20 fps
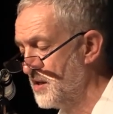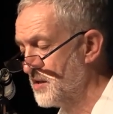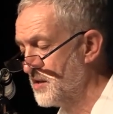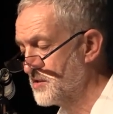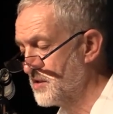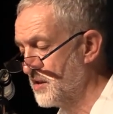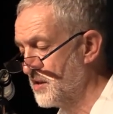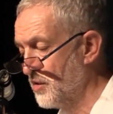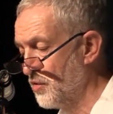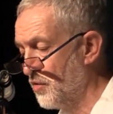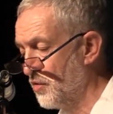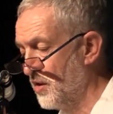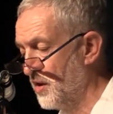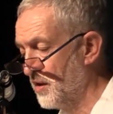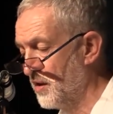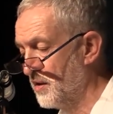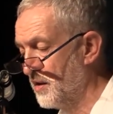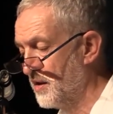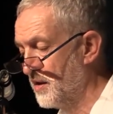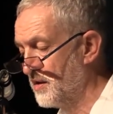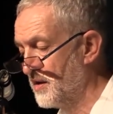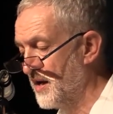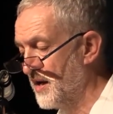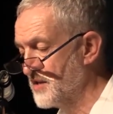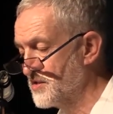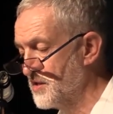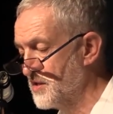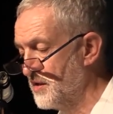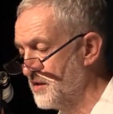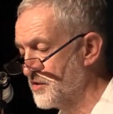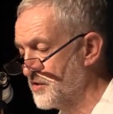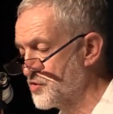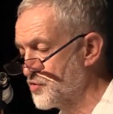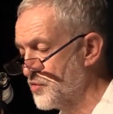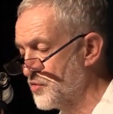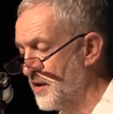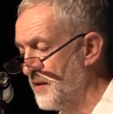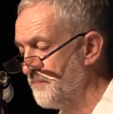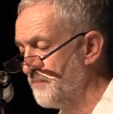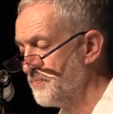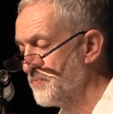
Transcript: to the oil and gas industry.